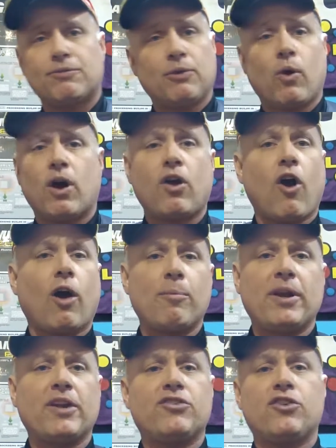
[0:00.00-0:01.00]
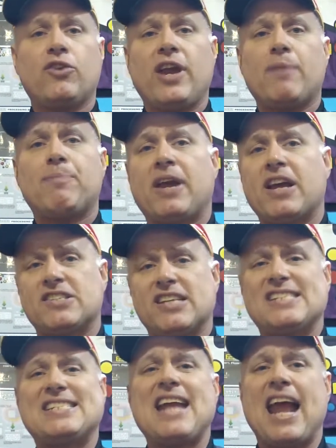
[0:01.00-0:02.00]
Fluorocarbon is unique because
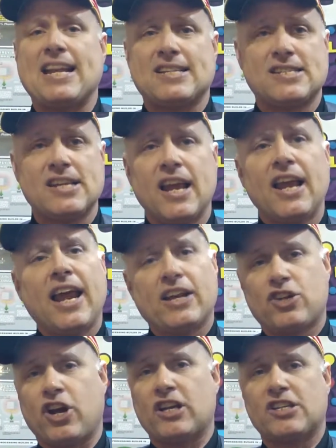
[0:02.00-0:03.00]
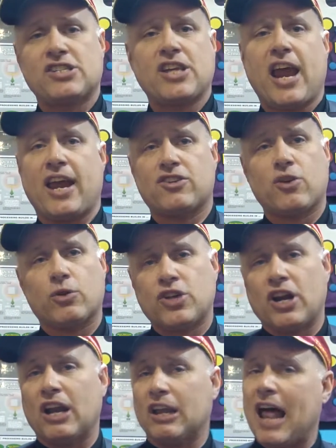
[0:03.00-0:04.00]
it's dense. It's going to sink, so it's
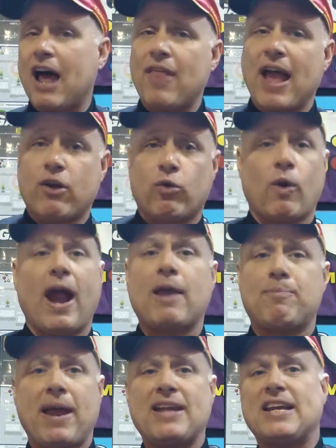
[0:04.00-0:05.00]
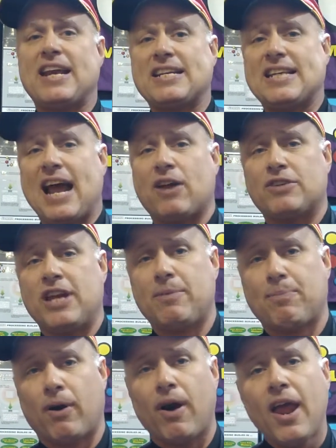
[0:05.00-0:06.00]
going to allow that crankbait to get down
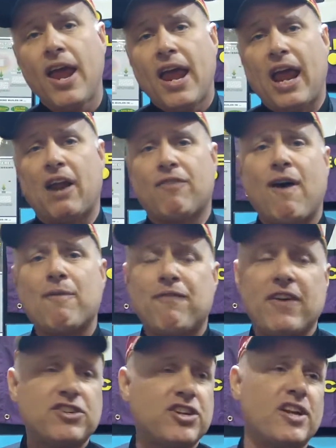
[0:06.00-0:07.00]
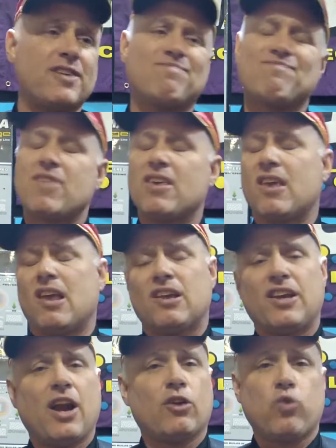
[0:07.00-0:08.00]
deeper. And if I'm fishing
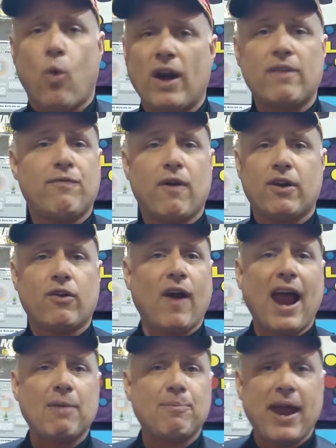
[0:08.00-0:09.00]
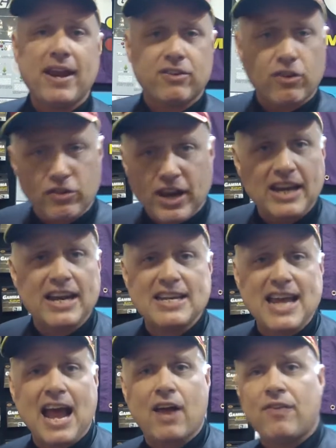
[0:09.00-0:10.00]
20 foot crankbait, getting it
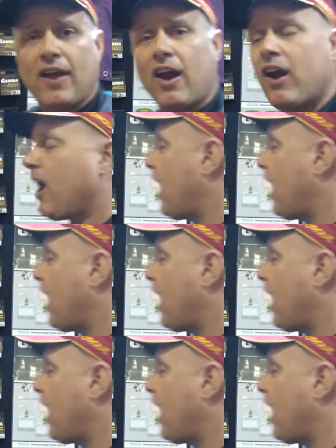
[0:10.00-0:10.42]
down there,